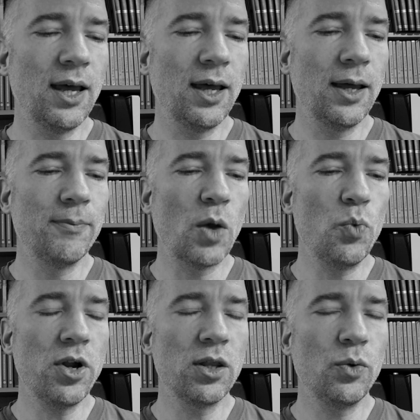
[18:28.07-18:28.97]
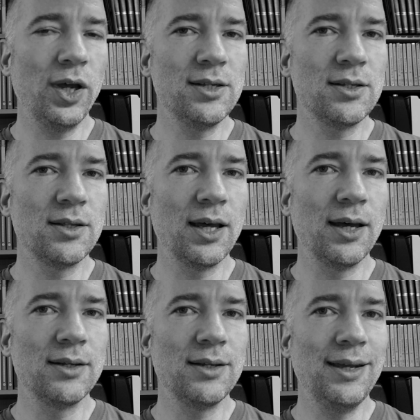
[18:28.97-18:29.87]
One of the ways
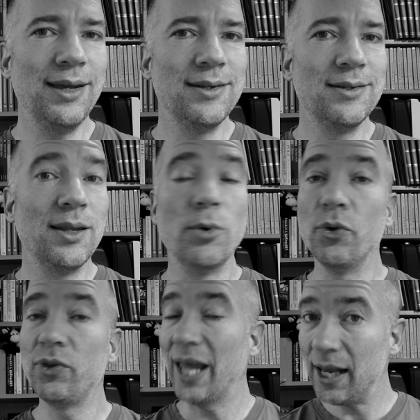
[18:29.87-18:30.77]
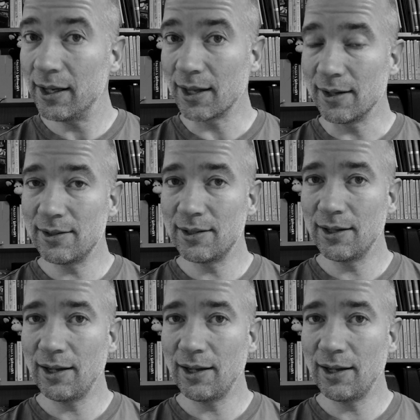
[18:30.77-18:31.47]
that is the most elegant,